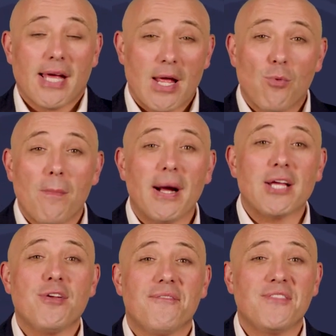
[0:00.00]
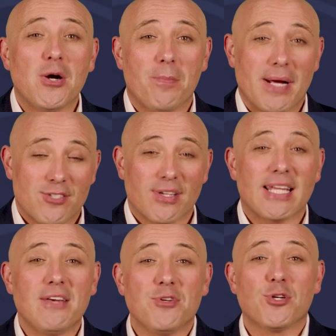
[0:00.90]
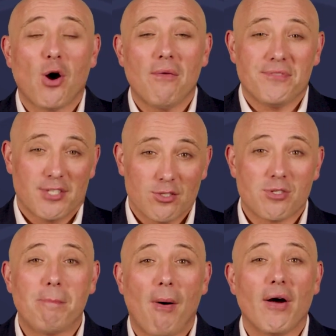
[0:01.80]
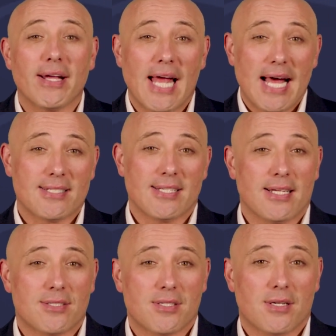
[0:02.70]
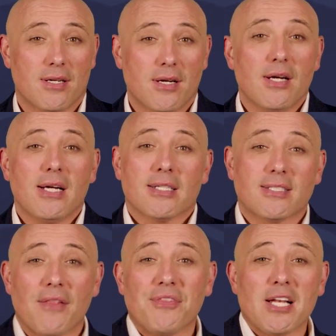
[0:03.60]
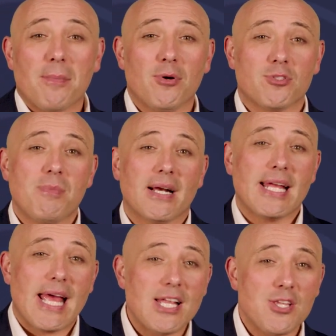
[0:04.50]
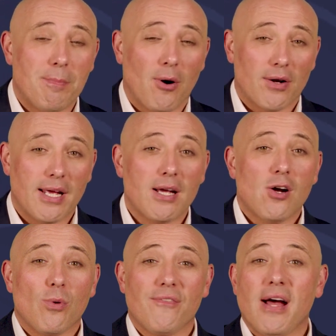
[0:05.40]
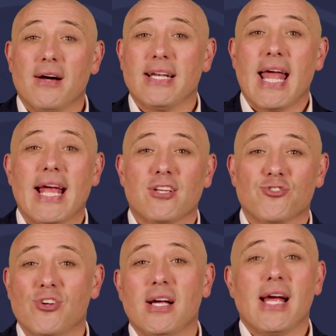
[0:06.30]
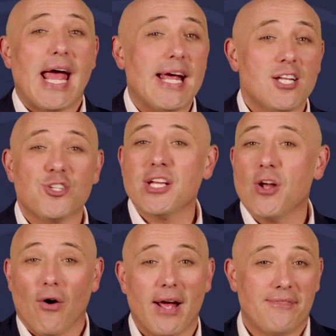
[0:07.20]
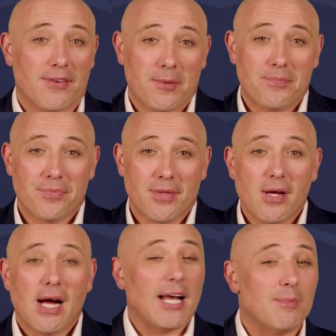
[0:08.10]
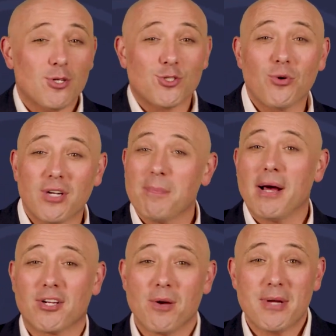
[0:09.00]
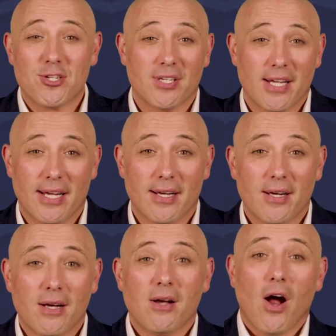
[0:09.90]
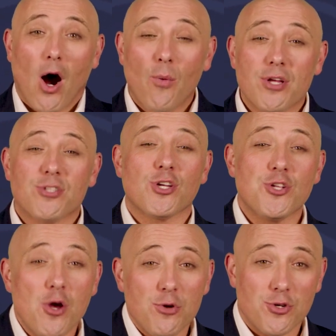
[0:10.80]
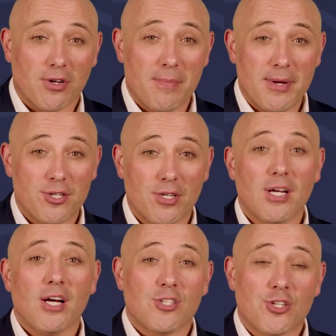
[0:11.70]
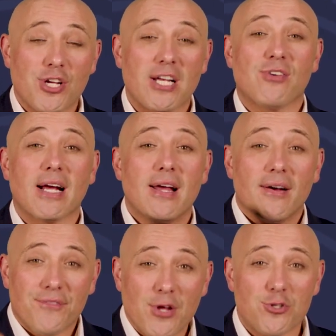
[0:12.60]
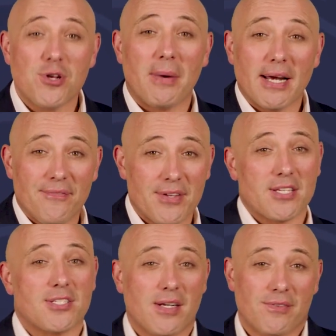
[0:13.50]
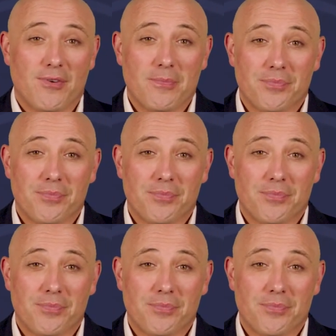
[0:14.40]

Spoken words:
It will make you feel better and give you confidence buying assets. Something that puts money in your pocket without an extra energy or effort. And I'm not talking about commission here. I want you to use your commission to generate future money for yourself.